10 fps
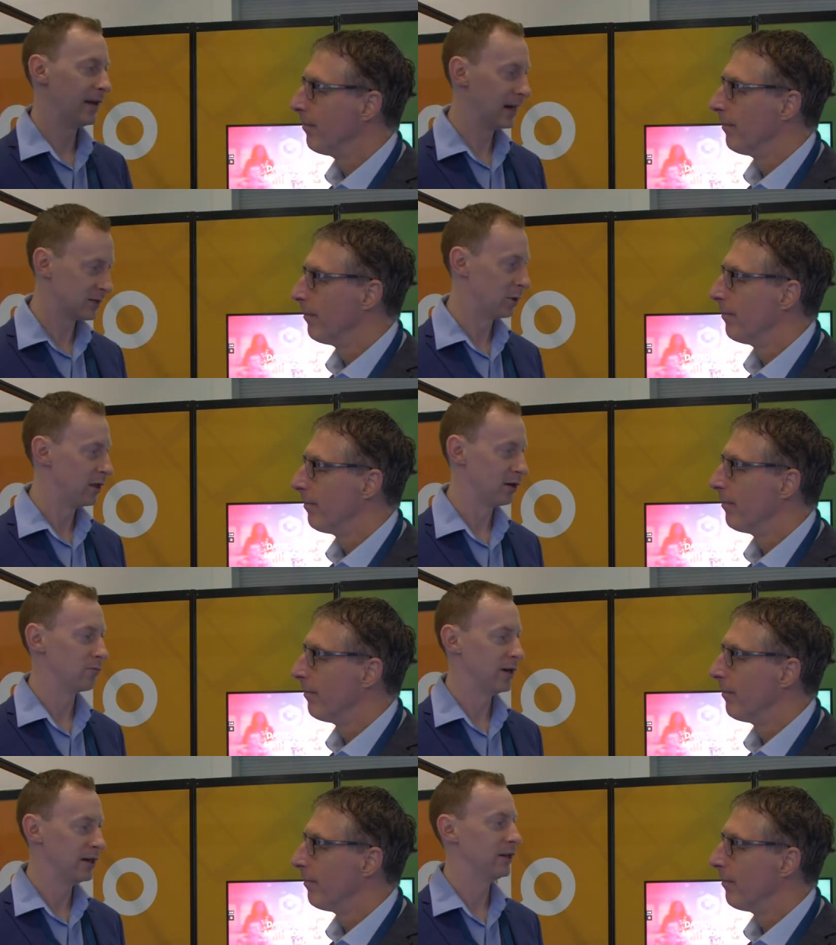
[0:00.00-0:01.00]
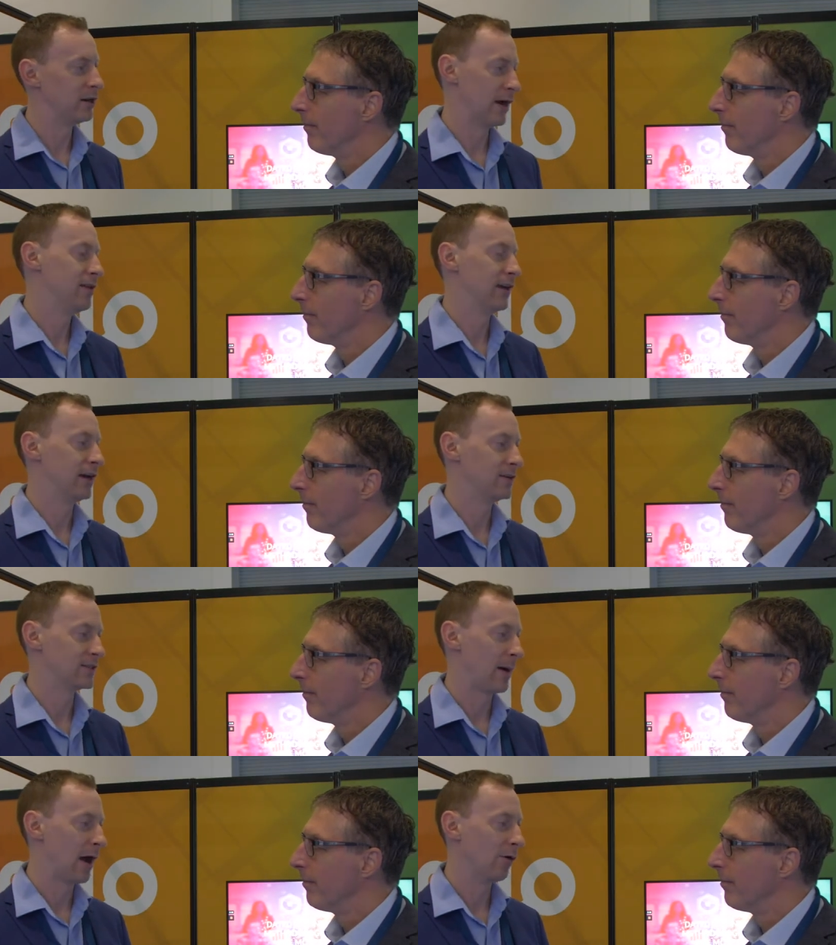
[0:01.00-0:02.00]
Speaker 1: I think that's one of the really great things
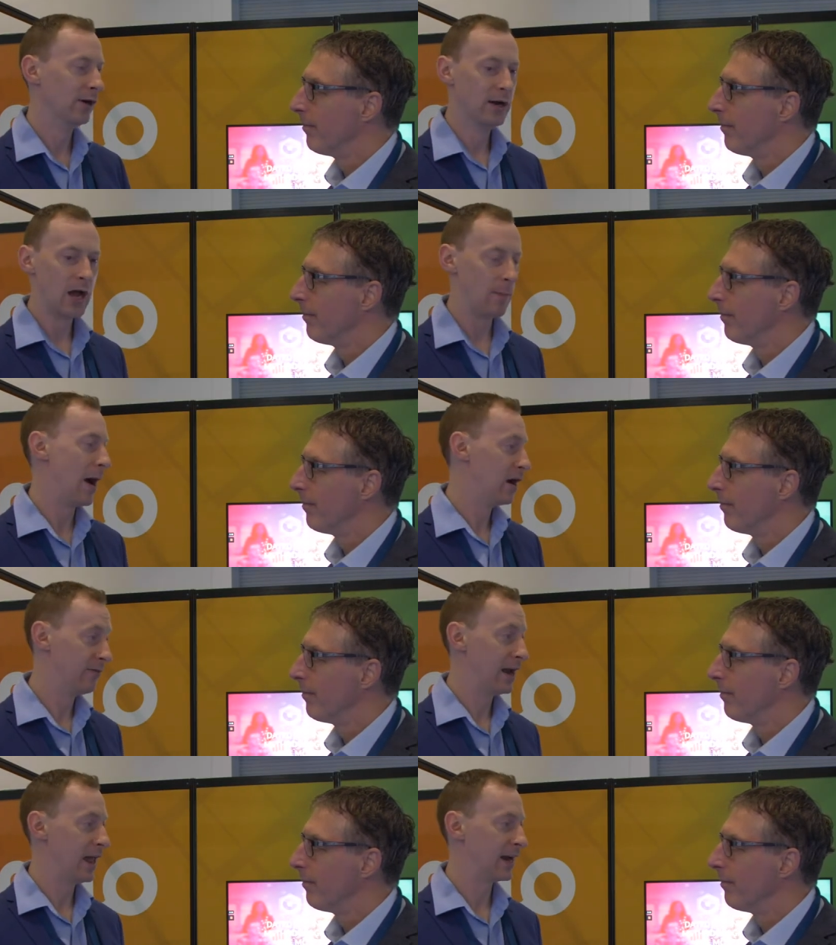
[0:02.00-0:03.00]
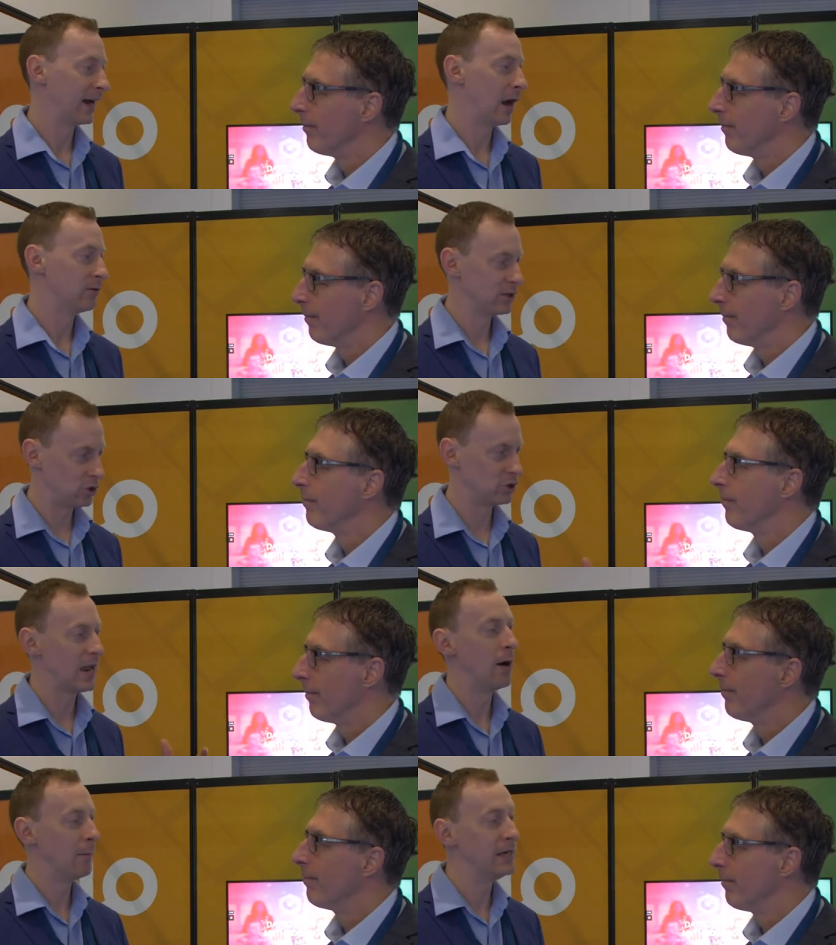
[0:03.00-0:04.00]
about about an event like Accountex. just
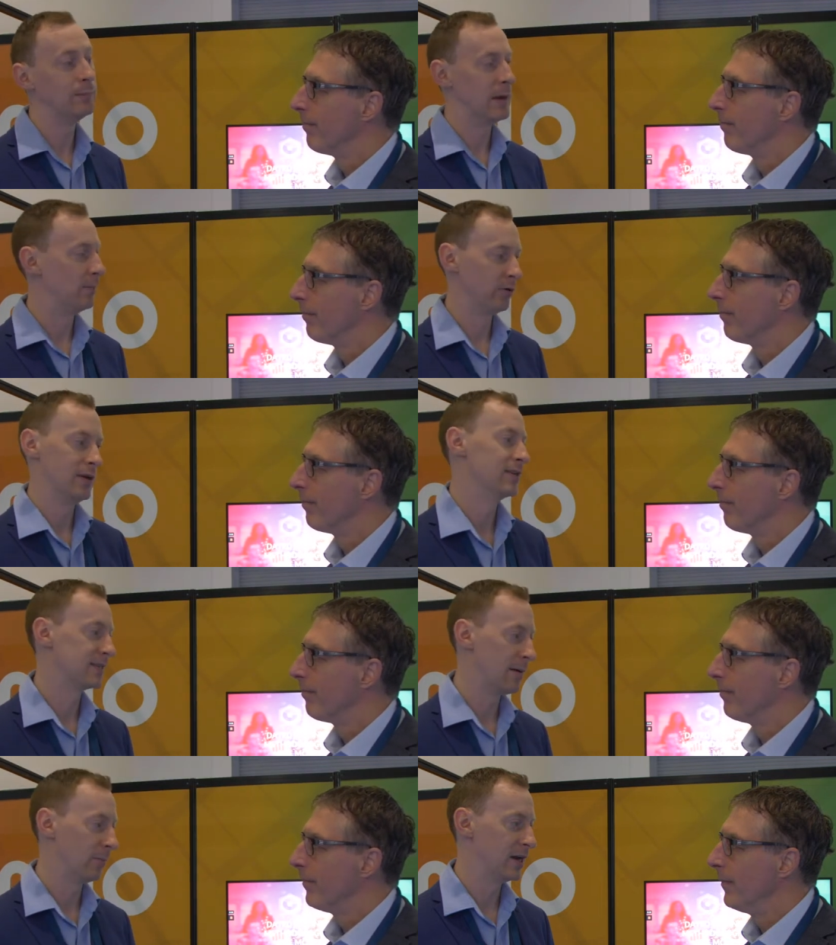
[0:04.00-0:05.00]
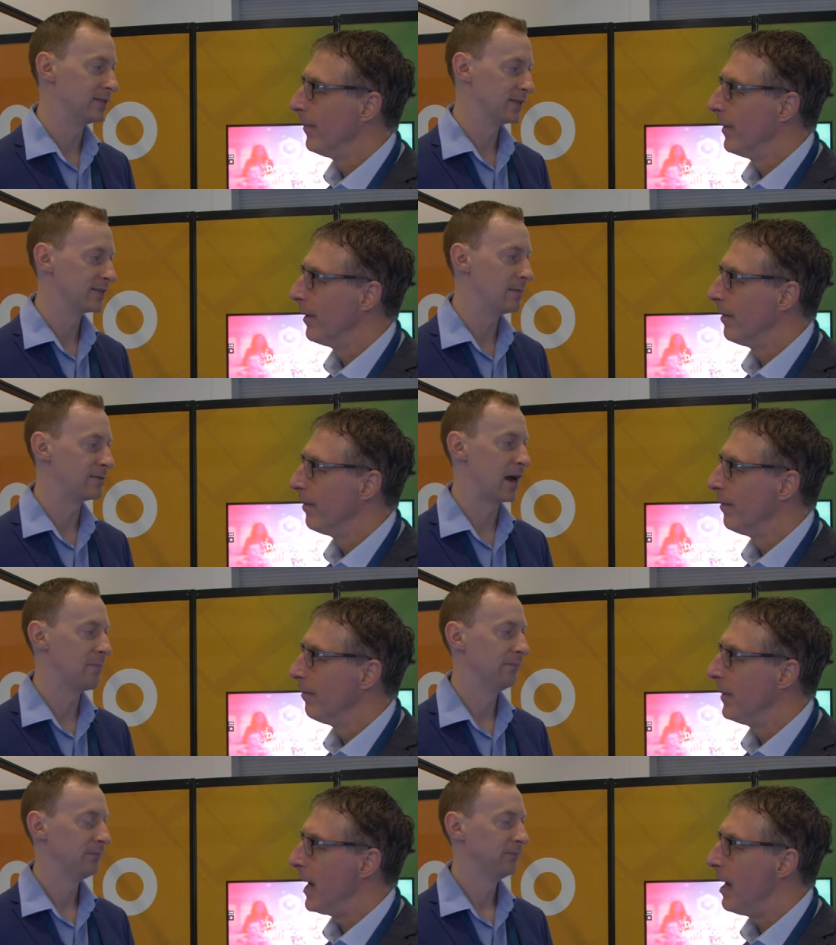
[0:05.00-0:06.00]
how many people are in the same place at the same time.
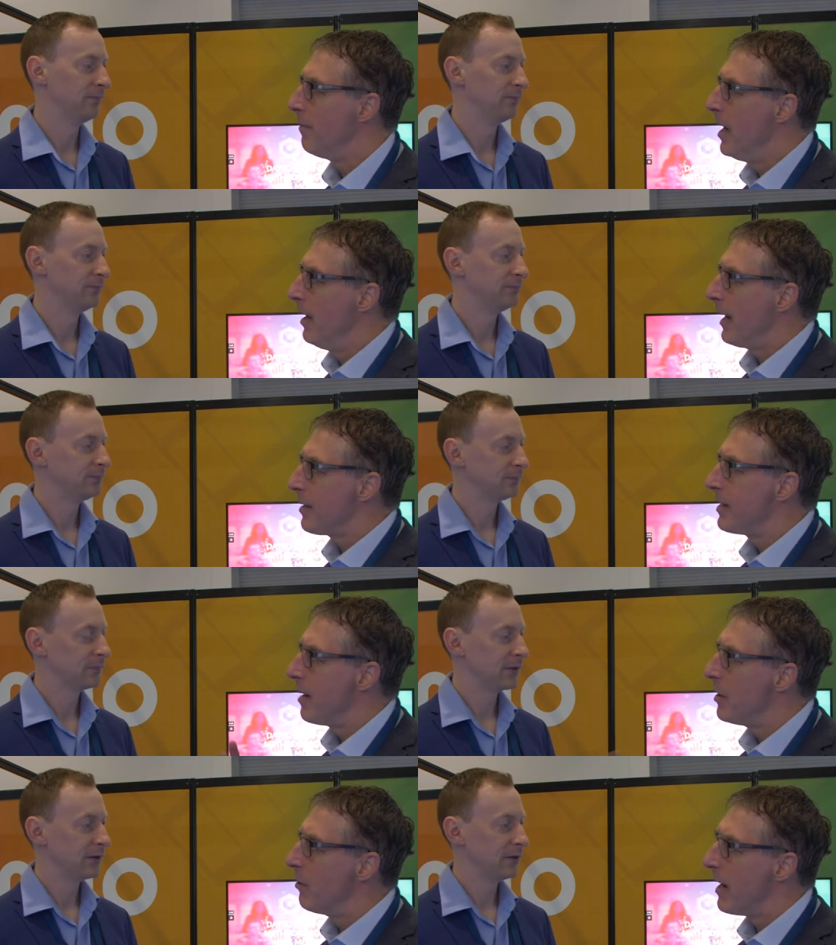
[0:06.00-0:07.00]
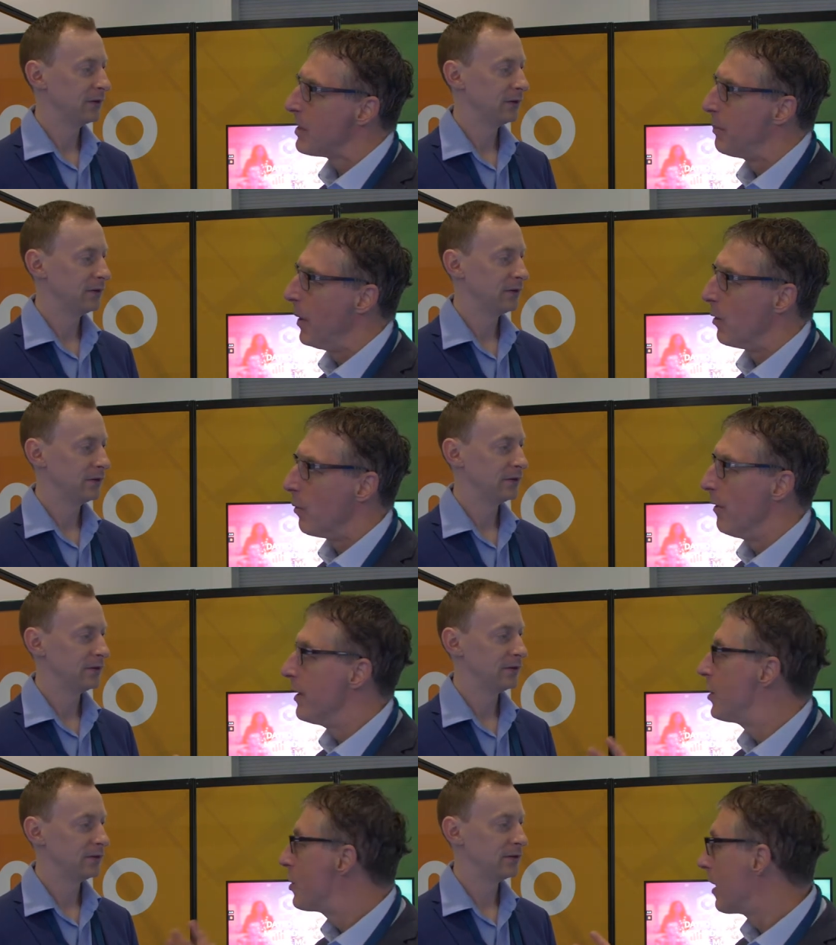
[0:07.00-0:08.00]
Speaker 2: Yeah. Last time you and I spoke, we were at the
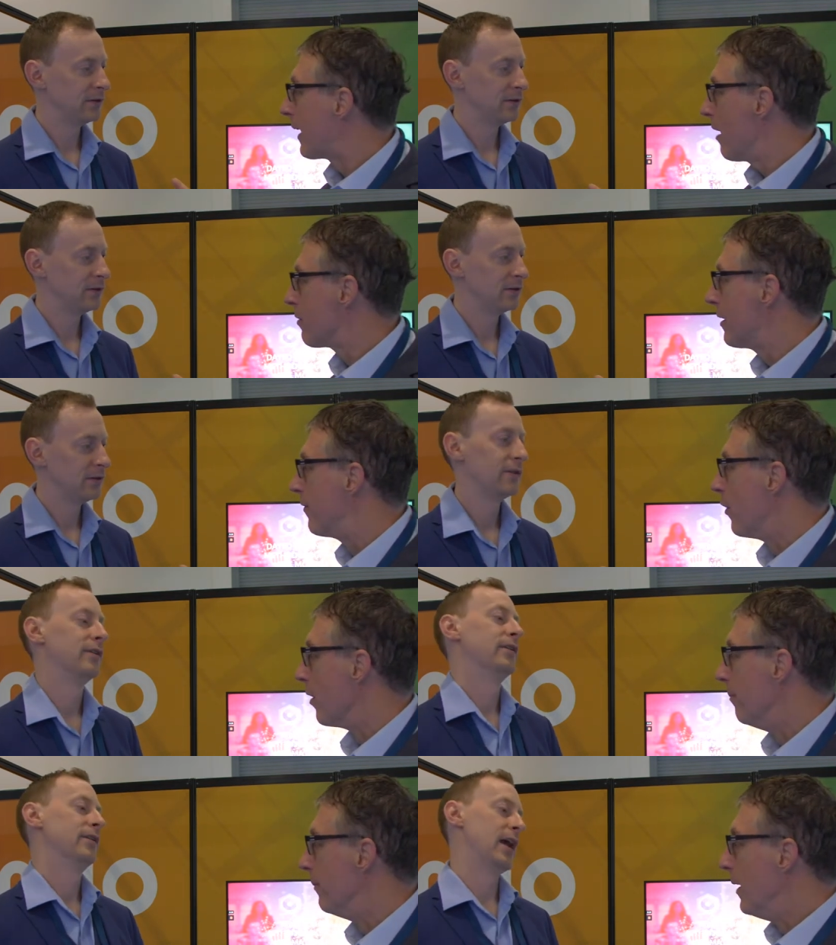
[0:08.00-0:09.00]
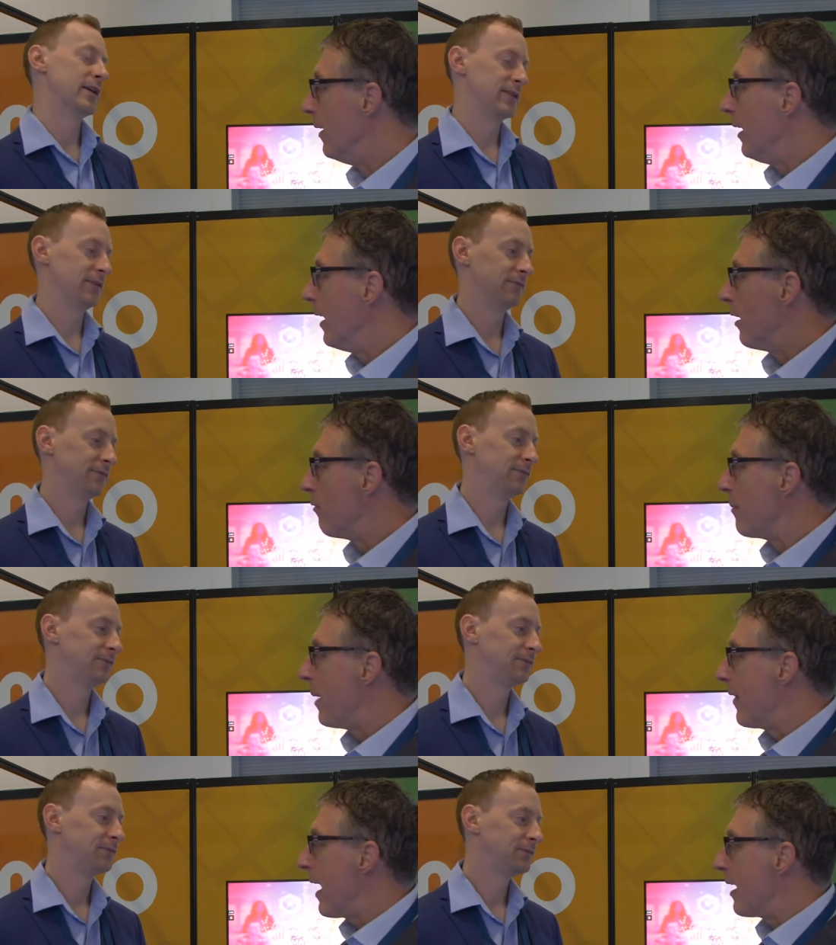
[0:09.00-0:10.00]
Digital Accounting Forum. Yes. Uh, run
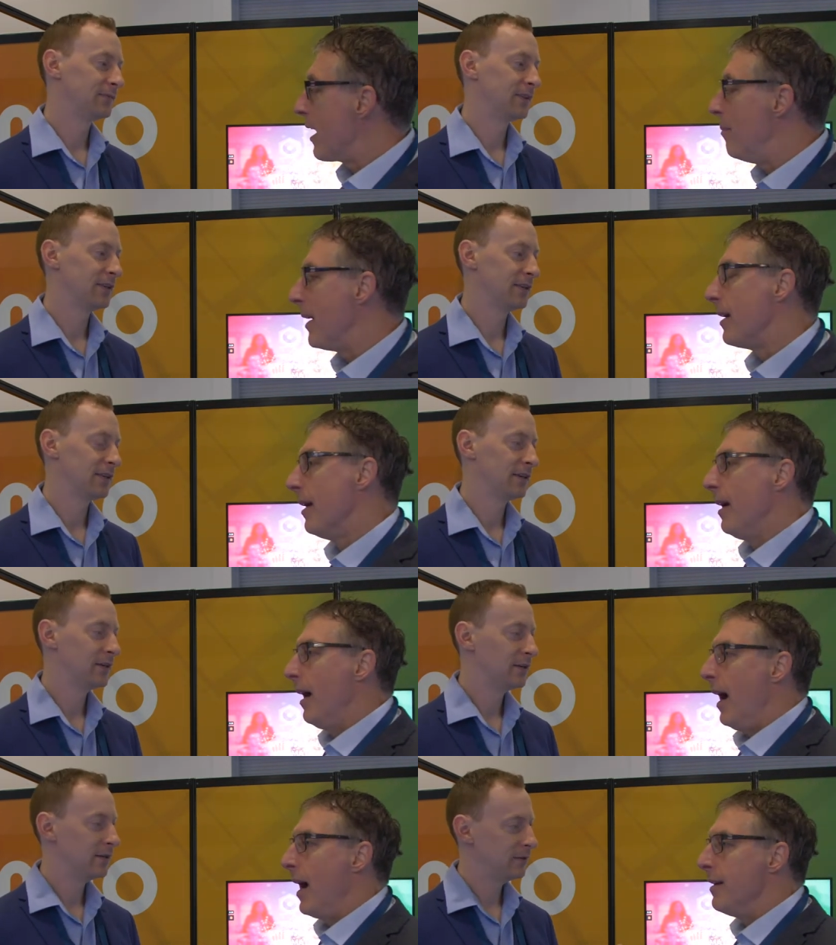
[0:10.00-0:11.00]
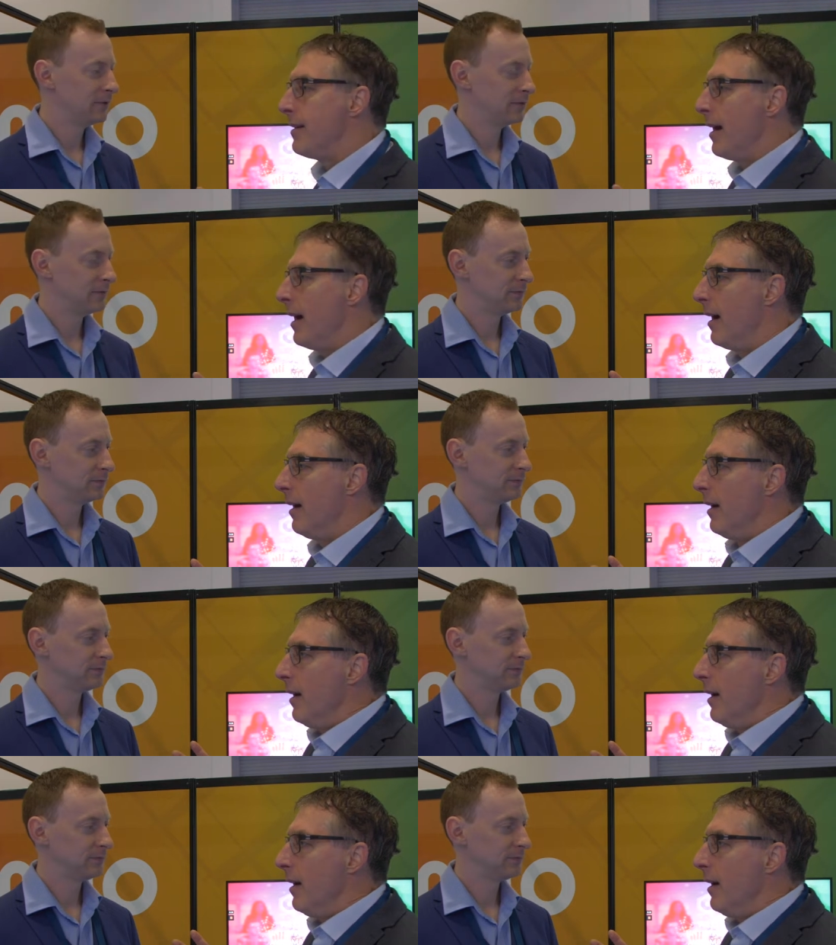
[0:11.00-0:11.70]
by the IAB. And uh,